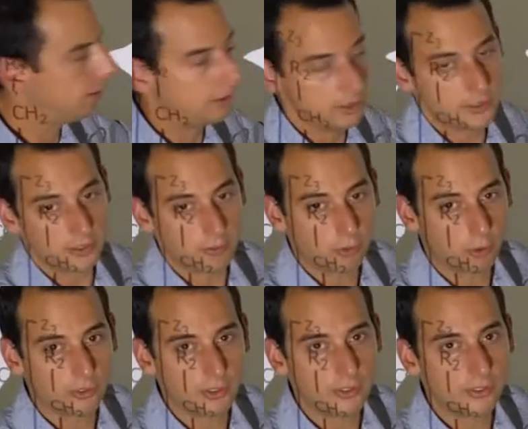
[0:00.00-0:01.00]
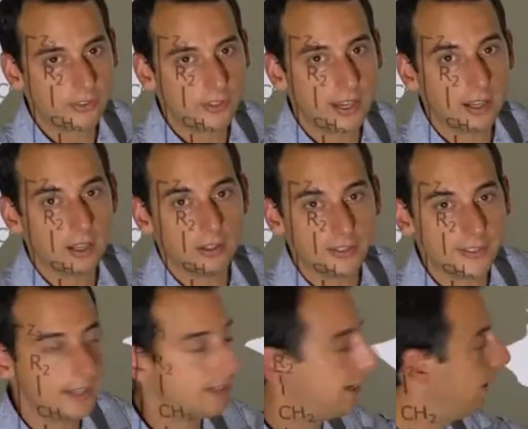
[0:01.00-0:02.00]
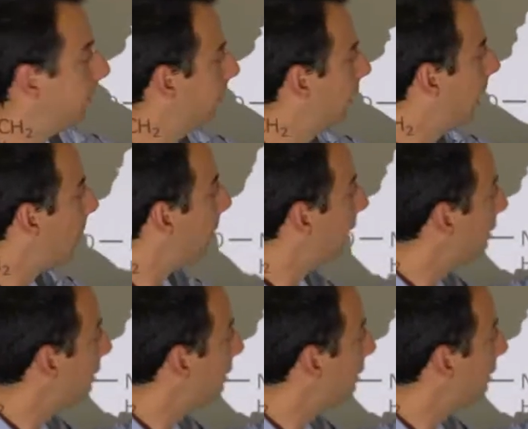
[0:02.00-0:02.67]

this, of course, this tail Z ion, but